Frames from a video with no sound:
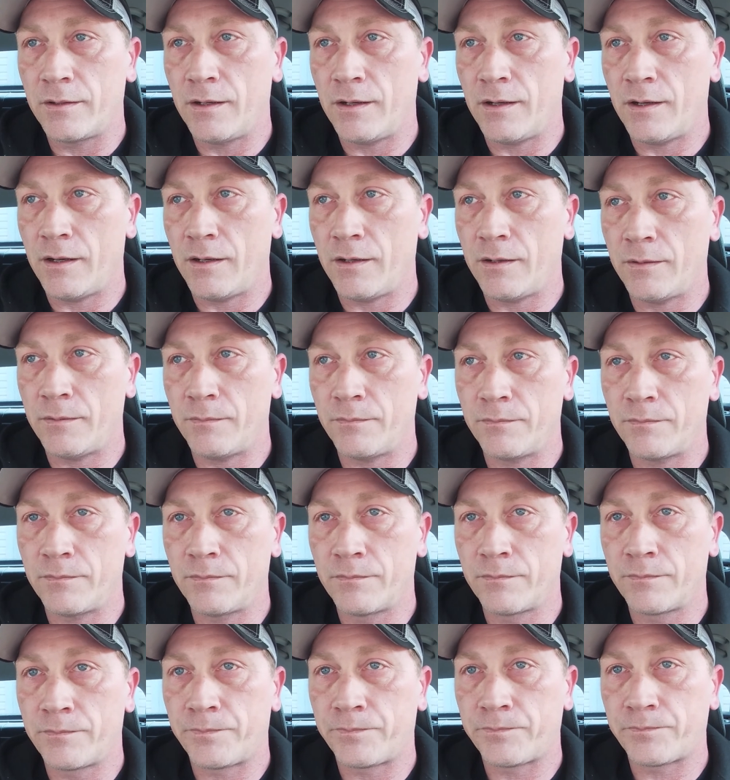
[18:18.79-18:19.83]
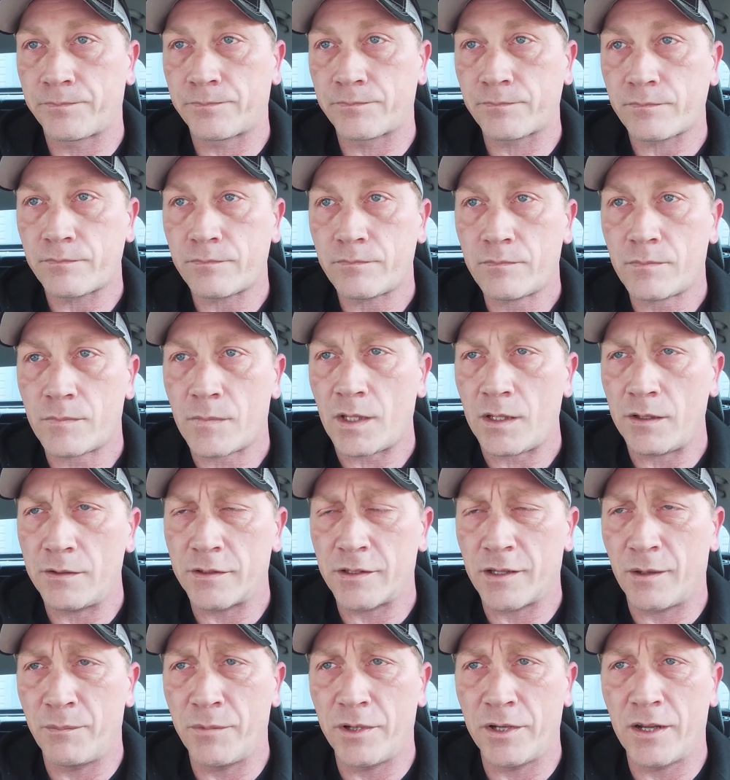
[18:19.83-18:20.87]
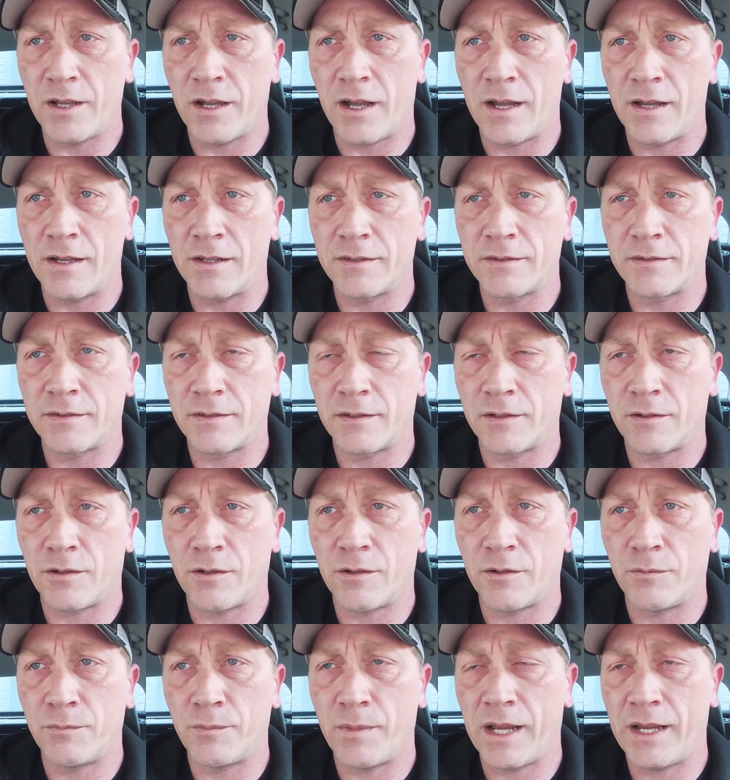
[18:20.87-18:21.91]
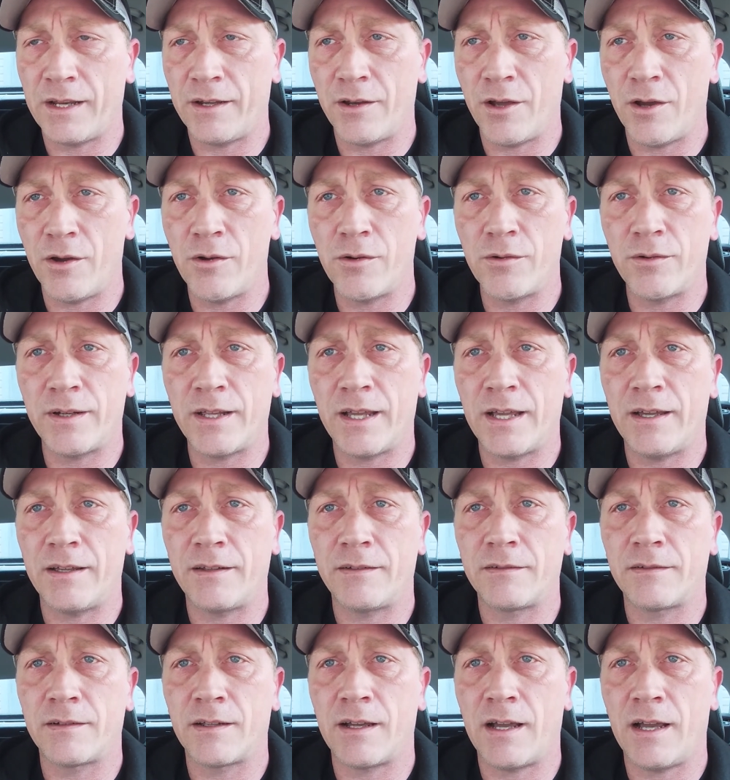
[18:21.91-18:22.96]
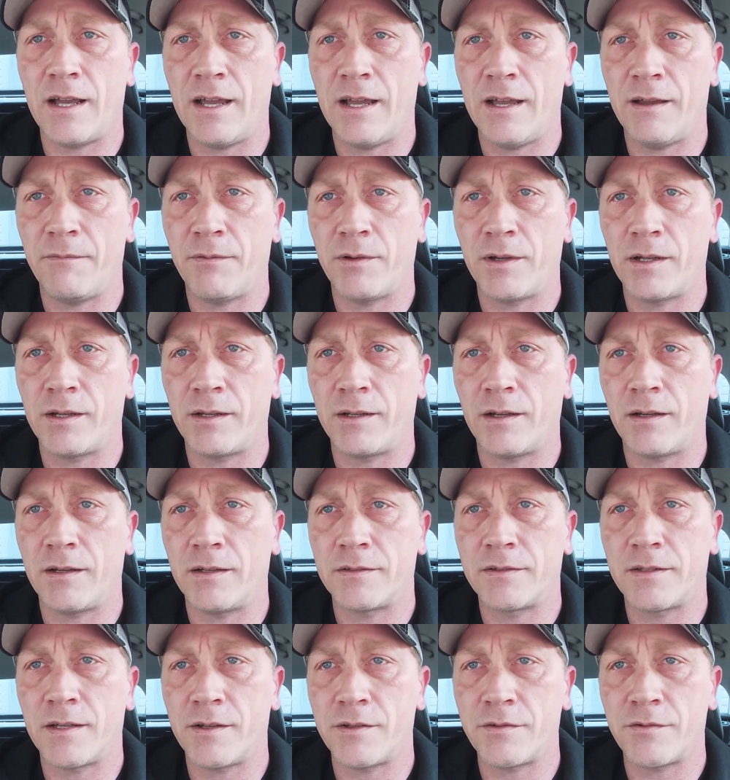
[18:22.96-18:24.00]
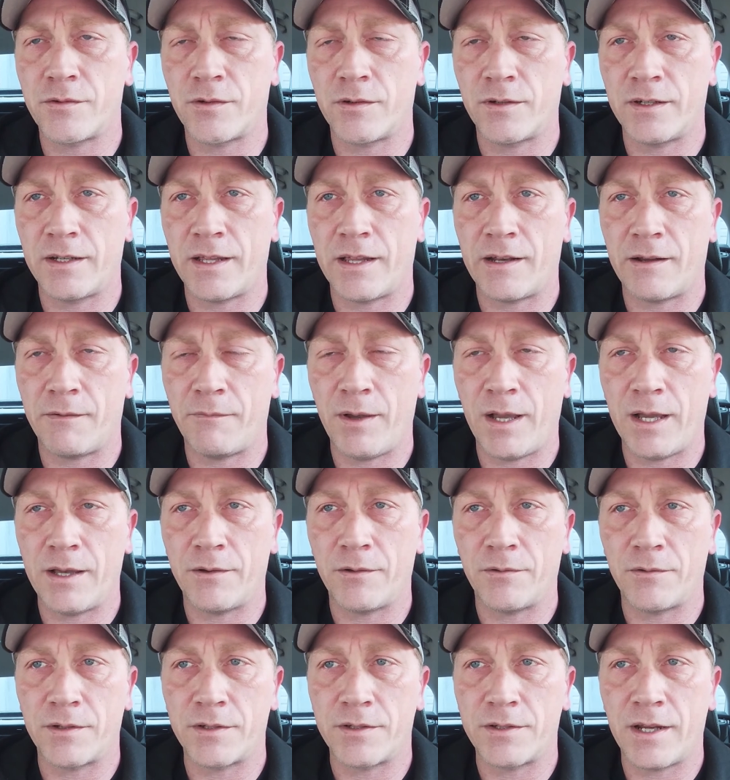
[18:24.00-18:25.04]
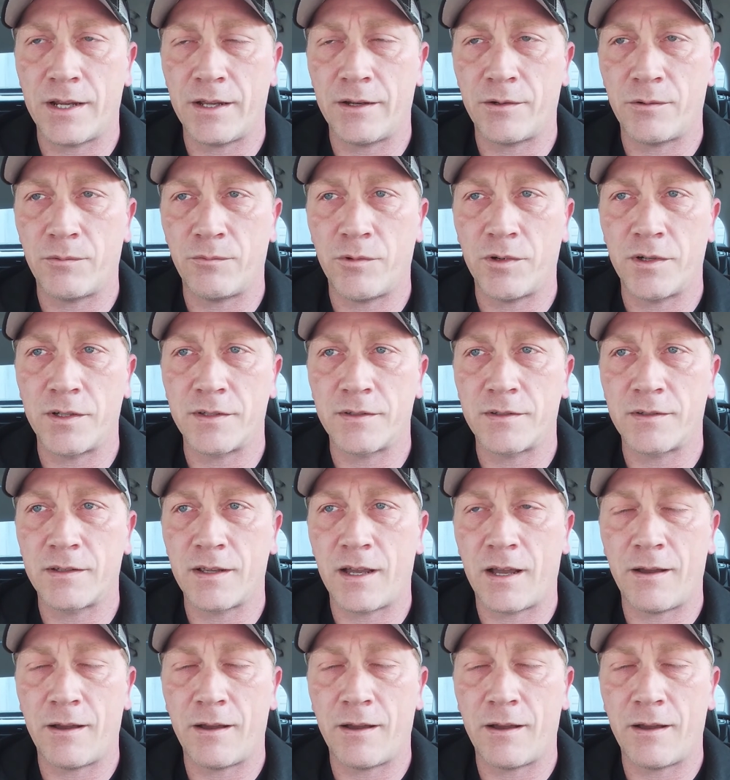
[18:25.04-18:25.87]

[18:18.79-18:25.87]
Some of you guys and all may know that I have a Tundra that I've had on the channel once.